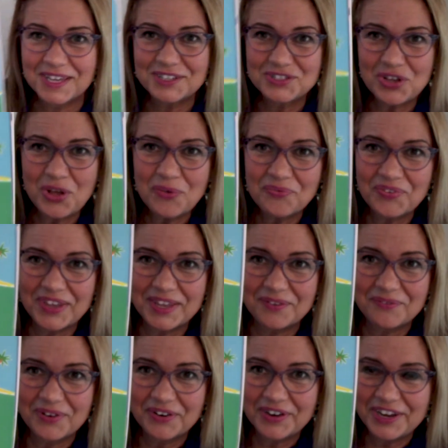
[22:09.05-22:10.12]
dolphin.
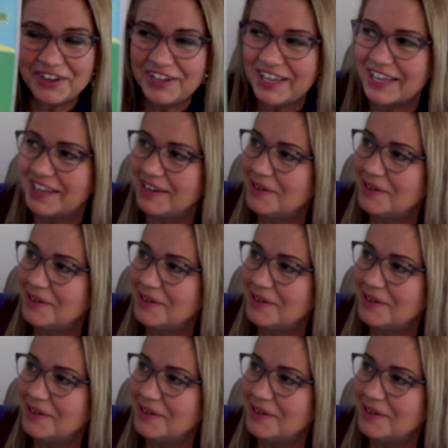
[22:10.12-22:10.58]
Very good.